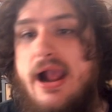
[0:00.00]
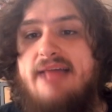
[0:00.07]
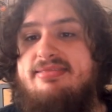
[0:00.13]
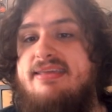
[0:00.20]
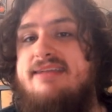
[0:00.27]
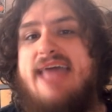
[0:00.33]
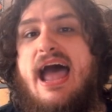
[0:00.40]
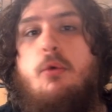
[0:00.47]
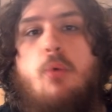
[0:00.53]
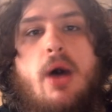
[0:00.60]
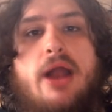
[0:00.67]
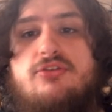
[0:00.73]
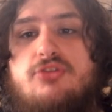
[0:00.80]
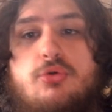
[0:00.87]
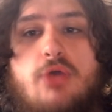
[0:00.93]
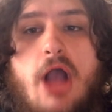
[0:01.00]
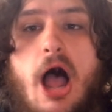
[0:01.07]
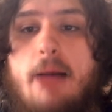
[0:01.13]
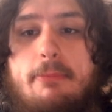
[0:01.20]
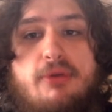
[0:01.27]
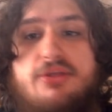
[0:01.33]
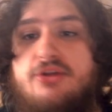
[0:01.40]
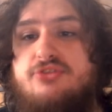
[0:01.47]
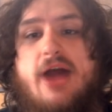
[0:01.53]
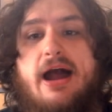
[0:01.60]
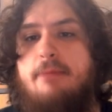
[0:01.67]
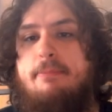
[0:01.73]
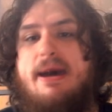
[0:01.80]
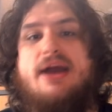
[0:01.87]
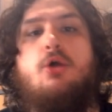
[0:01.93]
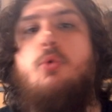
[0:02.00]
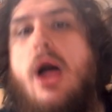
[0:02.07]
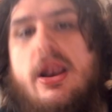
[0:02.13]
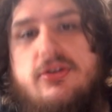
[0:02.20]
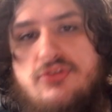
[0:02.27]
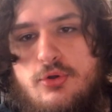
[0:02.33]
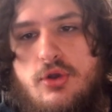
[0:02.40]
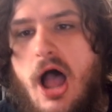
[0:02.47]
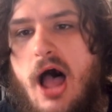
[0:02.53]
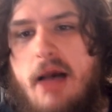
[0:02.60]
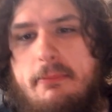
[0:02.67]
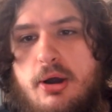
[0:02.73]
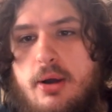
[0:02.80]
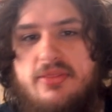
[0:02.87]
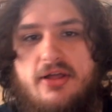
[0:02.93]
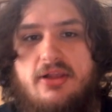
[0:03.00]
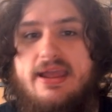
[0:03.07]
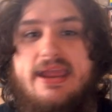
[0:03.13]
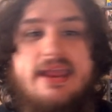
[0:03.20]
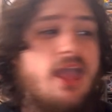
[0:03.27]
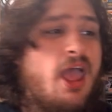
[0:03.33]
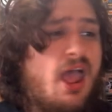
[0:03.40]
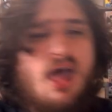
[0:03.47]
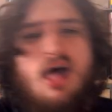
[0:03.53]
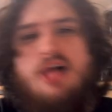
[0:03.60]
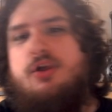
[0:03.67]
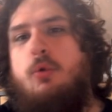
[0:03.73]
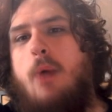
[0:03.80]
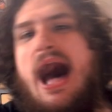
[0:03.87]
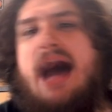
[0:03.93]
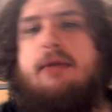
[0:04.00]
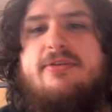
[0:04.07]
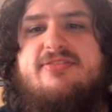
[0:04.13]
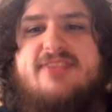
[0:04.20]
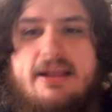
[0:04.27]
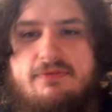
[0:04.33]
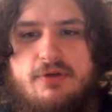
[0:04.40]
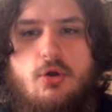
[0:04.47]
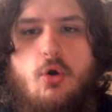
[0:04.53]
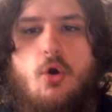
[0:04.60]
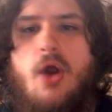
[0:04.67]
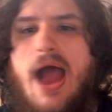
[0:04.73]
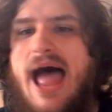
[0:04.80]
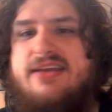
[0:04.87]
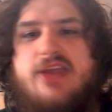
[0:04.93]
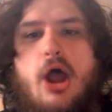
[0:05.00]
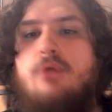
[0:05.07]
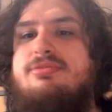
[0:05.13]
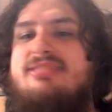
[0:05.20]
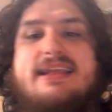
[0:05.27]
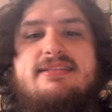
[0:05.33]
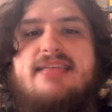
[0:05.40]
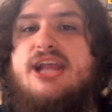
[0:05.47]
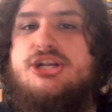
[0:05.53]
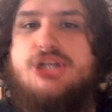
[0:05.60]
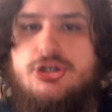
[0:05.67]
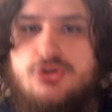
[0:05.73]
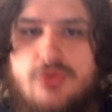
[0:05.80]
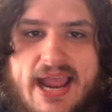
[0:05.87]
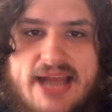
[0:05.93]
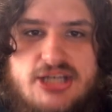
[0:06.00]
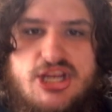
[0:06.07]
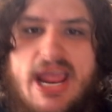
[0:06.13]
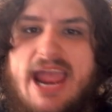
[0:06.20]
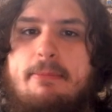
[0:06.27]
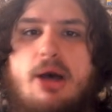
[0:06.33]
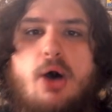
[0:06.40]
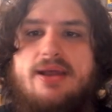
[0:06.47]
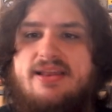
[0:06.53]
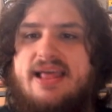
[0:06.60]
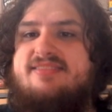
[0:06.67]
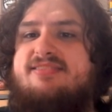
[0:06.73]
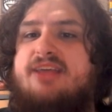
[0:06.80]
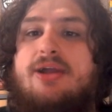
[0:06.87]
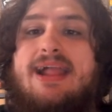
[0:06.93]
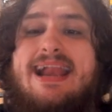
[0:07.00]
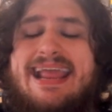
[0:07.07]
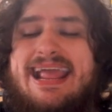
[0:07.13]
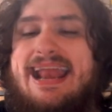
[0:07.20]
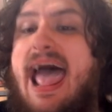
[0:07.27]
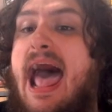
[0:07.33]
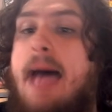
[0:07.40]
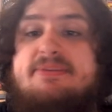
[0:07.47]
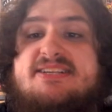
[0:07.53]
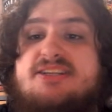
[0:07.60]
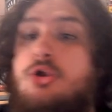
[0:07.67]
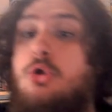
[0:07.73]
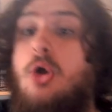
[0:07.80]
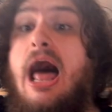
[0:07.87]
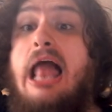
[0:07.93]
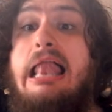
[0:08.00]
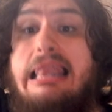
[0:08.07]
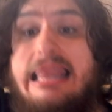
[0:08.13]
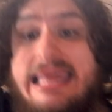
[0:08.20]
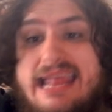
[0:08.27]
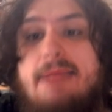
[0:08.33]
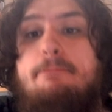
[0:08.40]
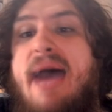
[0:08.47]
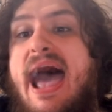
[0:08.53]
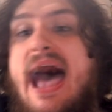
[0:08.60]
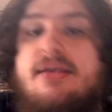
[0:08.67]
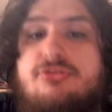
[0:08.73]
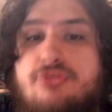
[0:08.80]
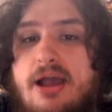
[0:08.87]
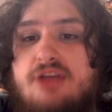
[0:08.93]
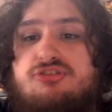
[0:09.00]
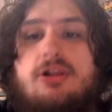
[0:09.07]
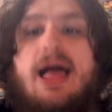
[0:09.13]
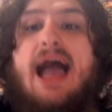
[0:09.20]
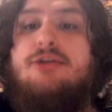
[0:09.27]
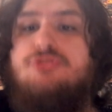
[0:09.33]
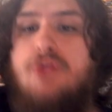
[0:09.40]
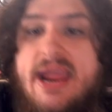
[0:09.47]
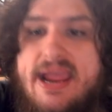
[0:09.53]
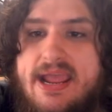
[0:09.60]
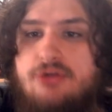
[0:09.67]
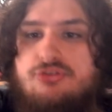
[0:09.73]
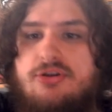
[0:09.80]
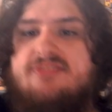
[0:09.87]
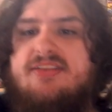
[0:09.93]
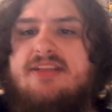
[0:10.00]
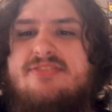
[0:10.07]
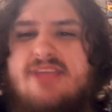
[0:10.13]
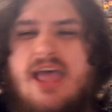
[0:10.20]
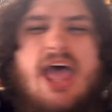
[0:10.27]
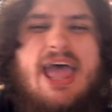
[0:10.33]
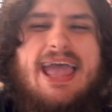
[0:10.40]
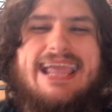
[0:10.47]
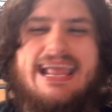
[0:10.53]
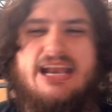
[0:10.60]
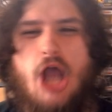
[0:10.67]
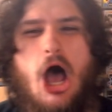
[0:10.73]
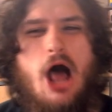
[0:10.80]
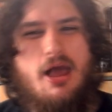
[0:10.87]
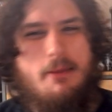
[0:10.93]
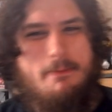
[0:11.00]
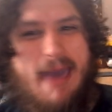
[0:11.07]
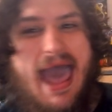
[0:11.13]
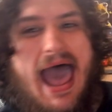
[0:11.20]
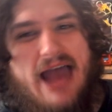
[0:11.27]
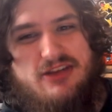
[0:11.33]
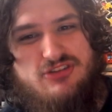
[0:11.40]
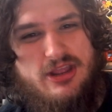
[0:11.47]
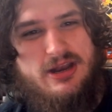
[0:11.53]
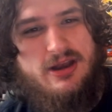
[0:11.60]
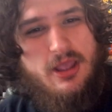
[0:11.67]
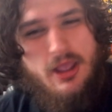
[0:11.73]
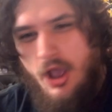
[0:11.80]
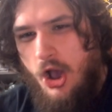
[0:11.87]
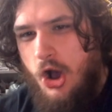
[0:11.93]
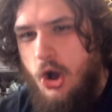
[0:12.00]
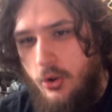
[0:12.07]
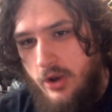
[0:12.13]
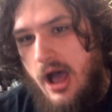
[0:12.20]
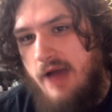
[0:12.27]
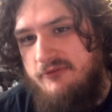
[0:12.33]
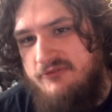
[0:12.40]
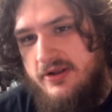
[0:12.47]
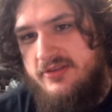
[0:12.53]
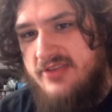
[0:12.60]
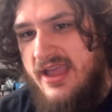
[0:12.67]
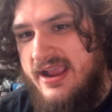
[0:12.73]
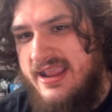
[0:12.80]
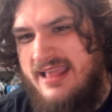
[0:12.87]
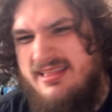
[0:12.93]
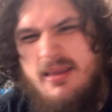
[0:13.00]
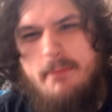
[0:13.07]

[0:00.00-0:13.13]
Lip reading: I think that 1-2 combo, there's not a better 1-2 combo in the league. The wide receiver core, I don't think they should trade J-Mo unless they're getting an absolute elite pass rusher like Trey Hendrickson. So, can y'all imagine? Hold on for a second.